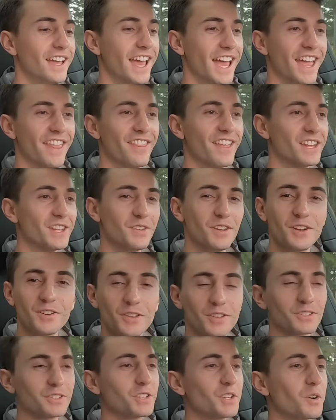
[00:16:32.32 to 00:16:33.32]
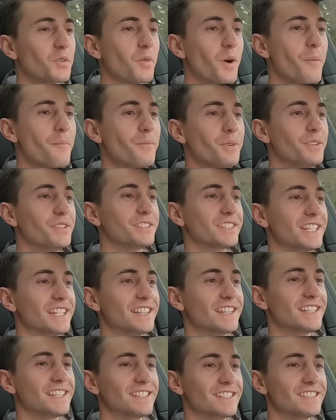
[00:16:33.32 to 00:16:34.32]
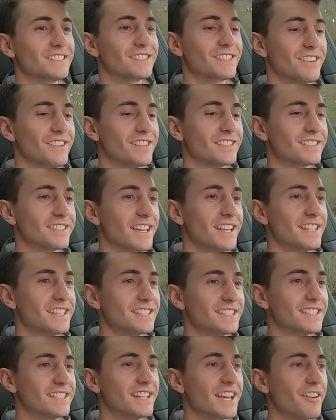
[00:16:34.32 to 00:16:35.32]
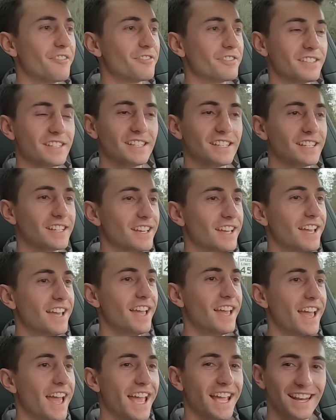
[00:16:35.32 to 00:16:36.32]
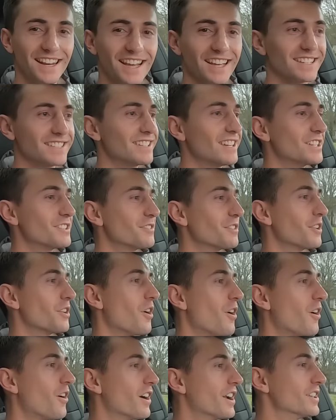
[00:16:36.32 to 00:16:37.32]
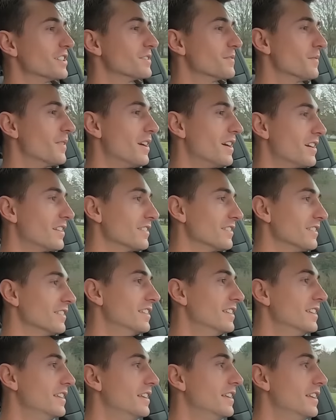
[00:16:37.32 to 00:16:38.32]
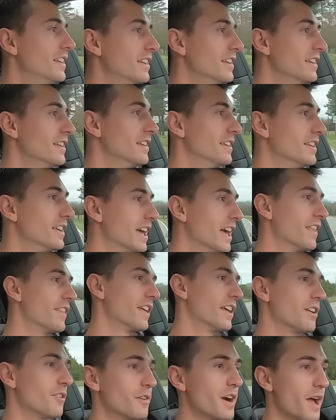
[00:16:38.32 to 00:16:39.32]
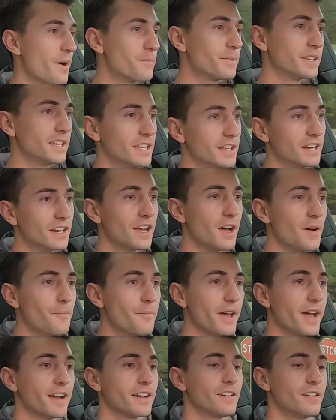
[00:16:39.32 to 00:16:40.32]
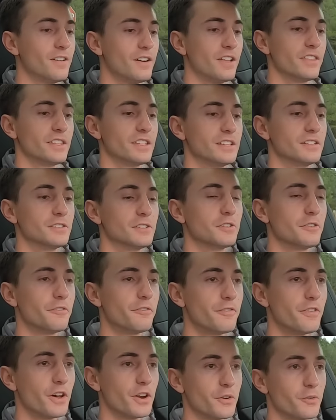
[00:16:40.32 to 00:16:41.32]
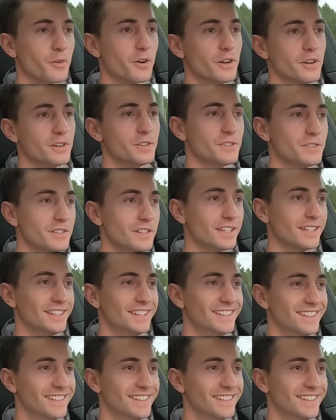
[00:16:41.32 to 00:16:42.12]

And then you hear those little rumbles in the exhaust. That is definitely a nice touch for an R S model. And then wrapping it up back on the little fun road.